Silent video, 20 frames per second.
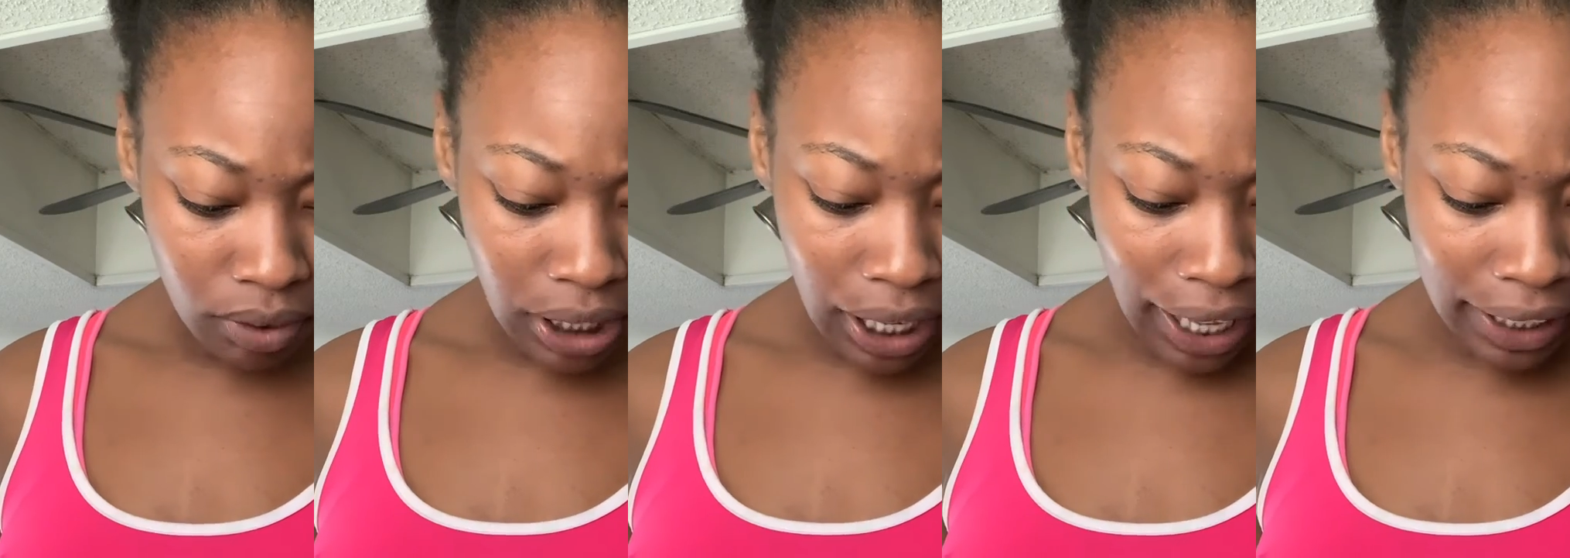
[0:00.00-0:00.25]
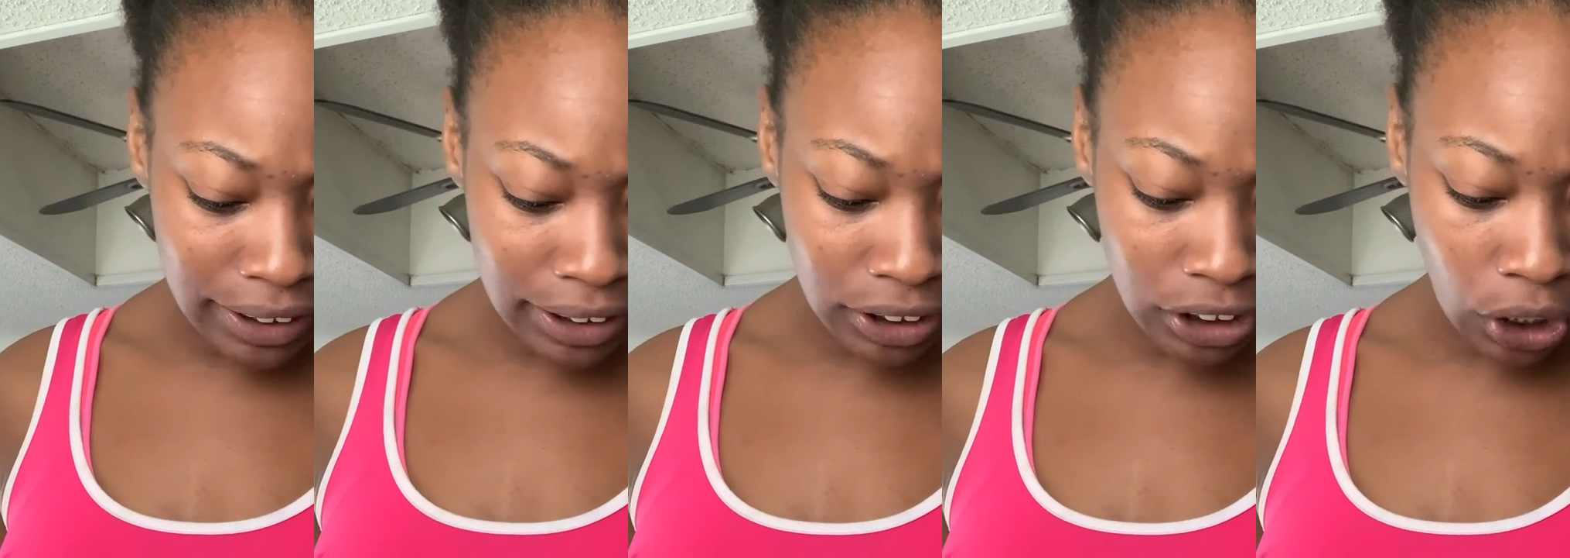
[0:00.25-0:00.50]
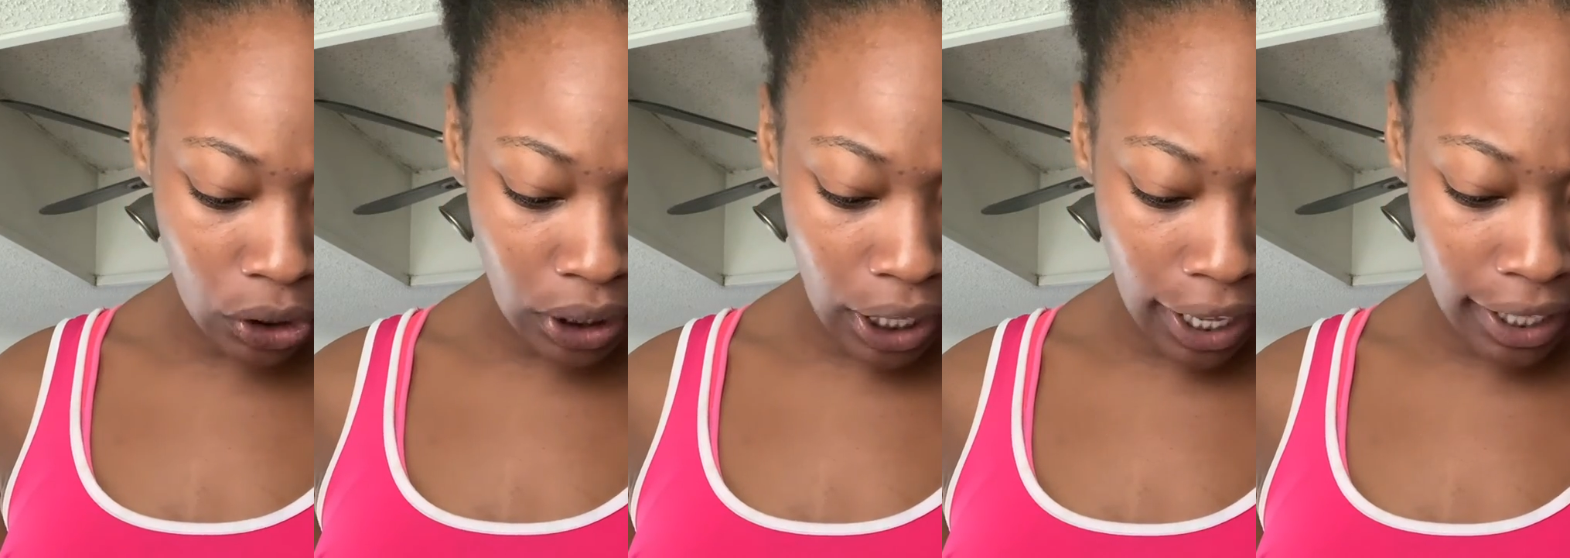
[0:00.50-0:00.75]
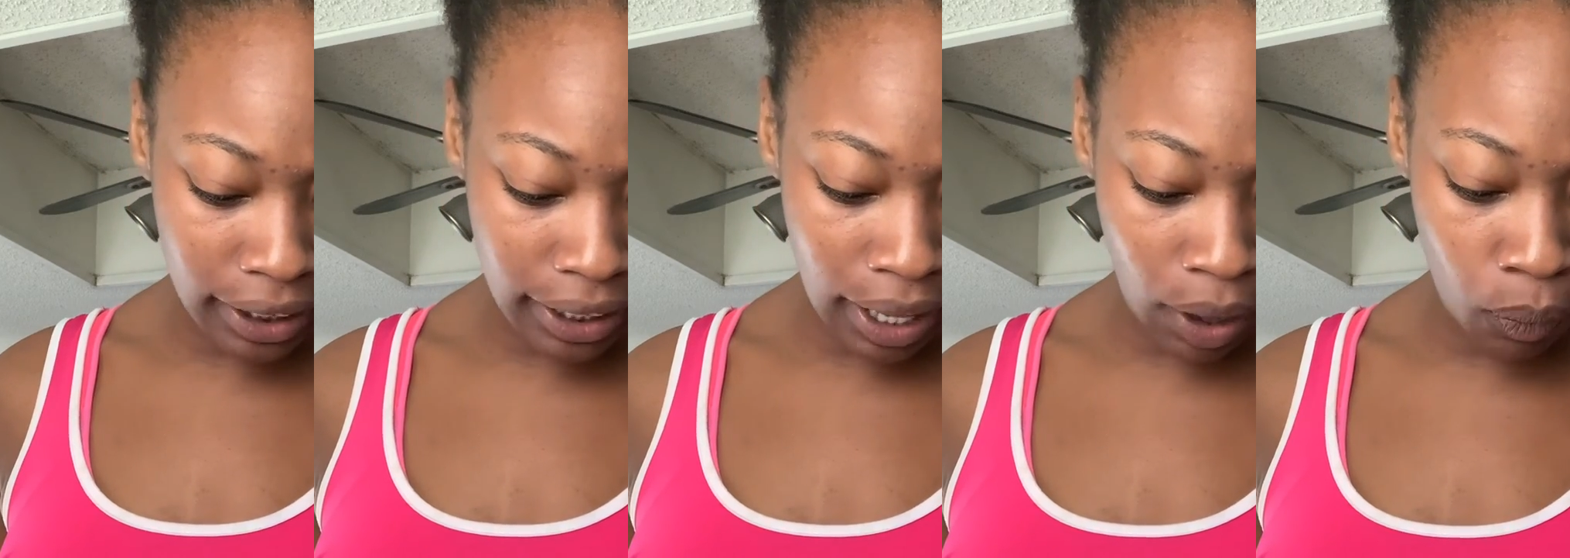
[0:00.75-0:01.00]
I just don't
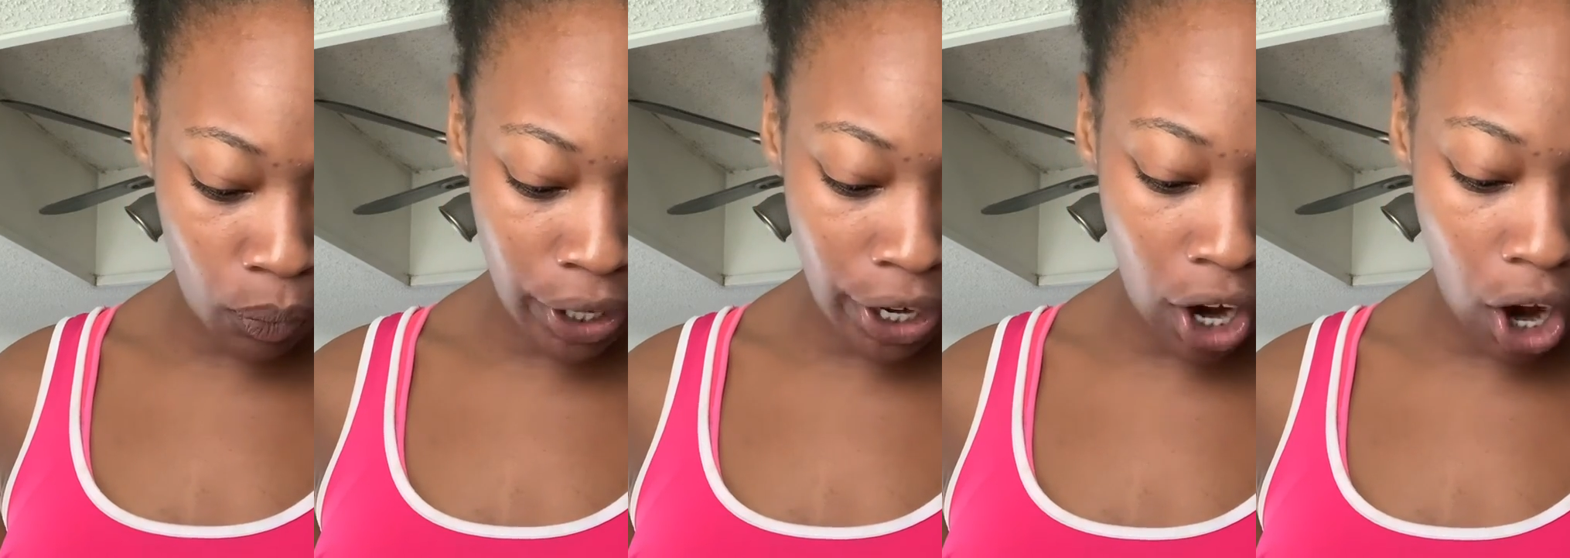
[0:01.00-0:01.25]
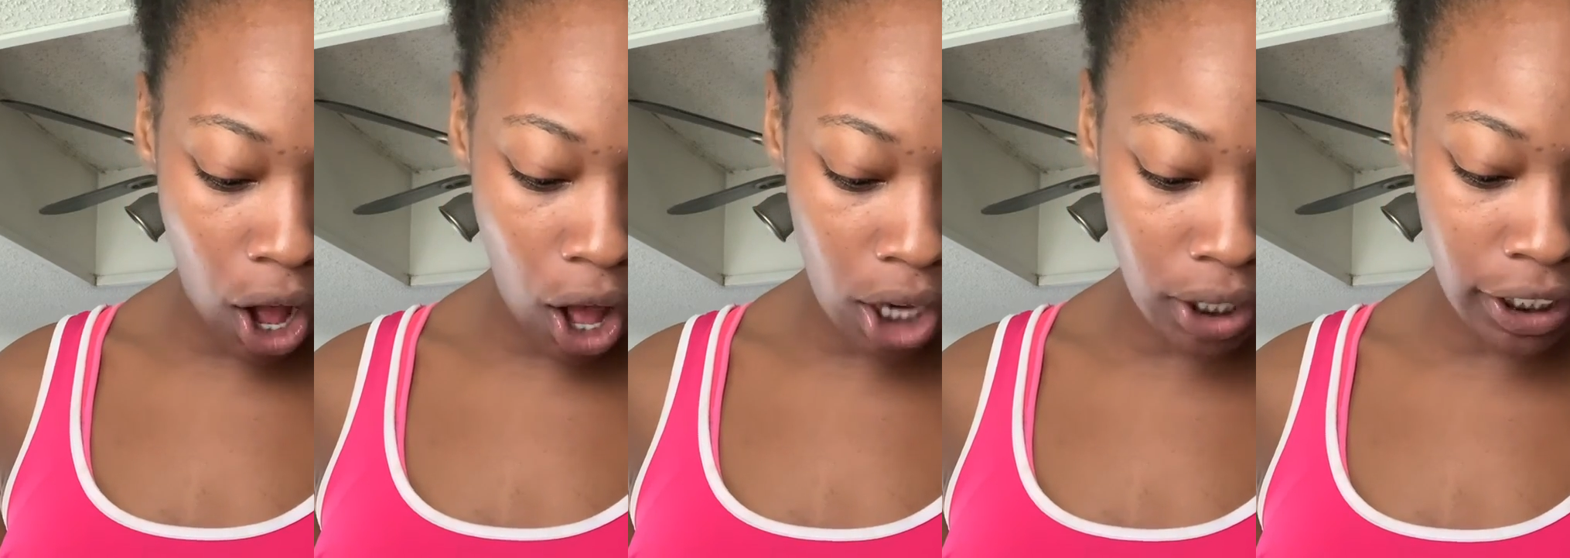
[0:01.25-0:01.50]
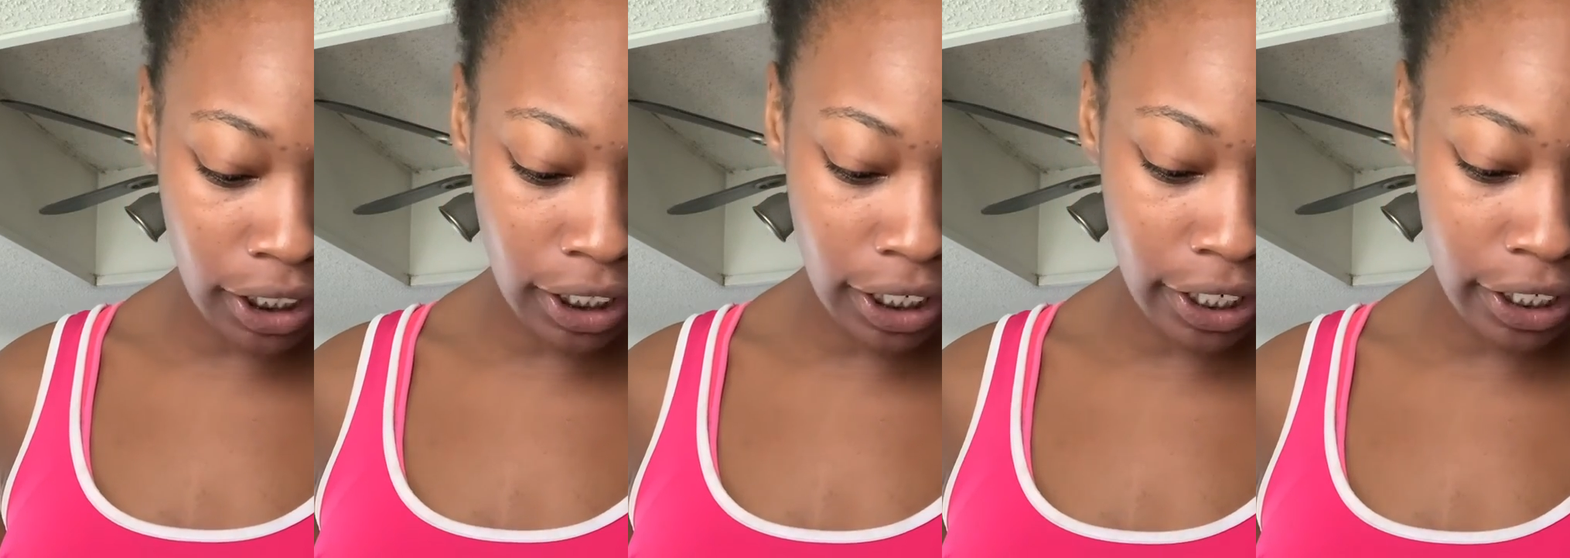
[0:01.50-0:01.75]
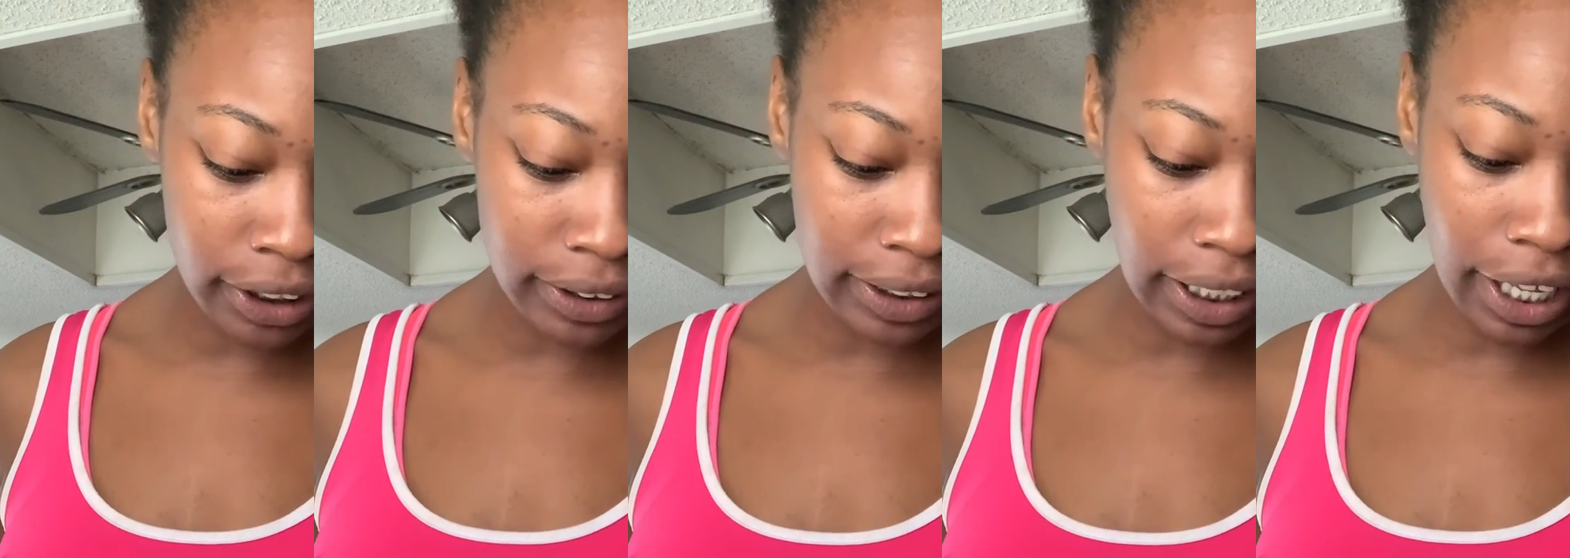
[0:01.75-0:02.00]
like that. We are all in
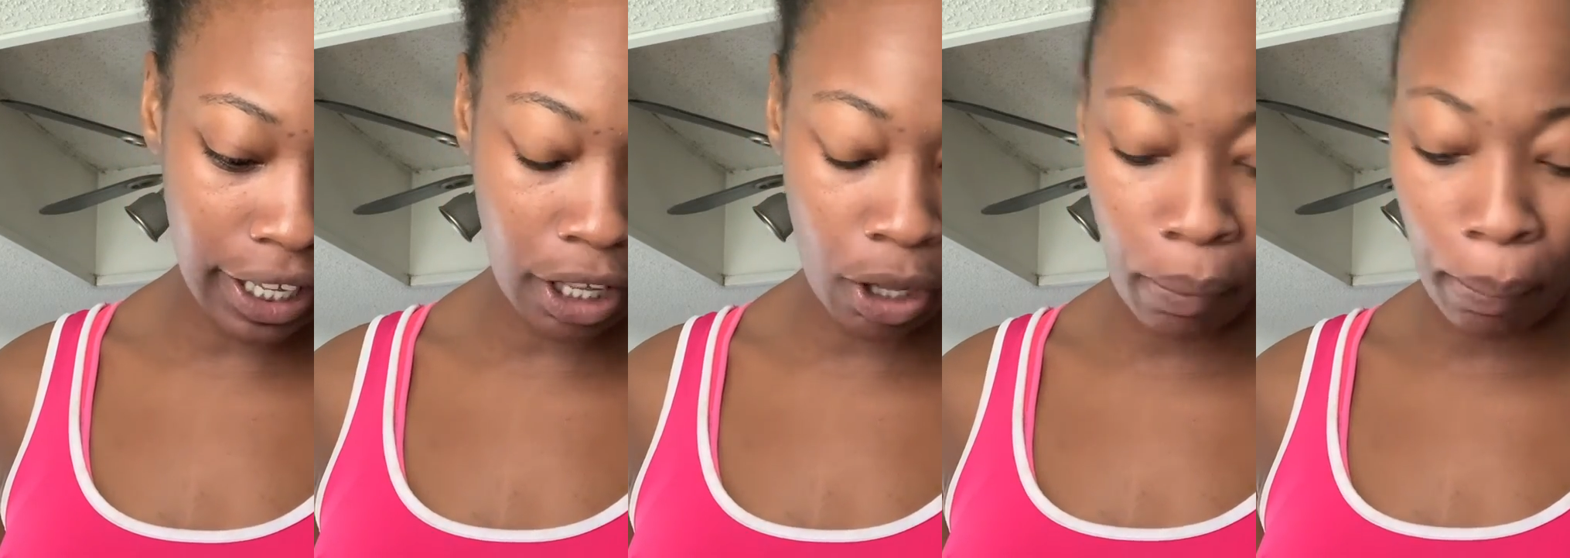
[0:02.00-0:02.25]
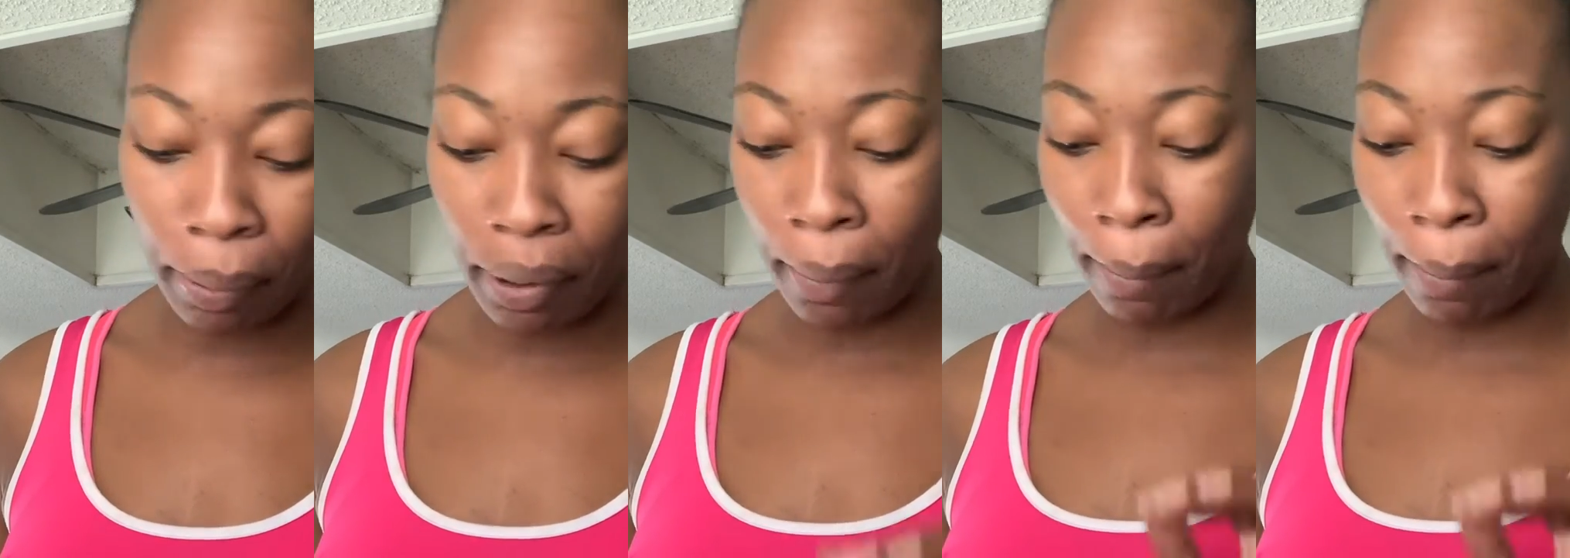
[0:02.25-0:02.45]
here to help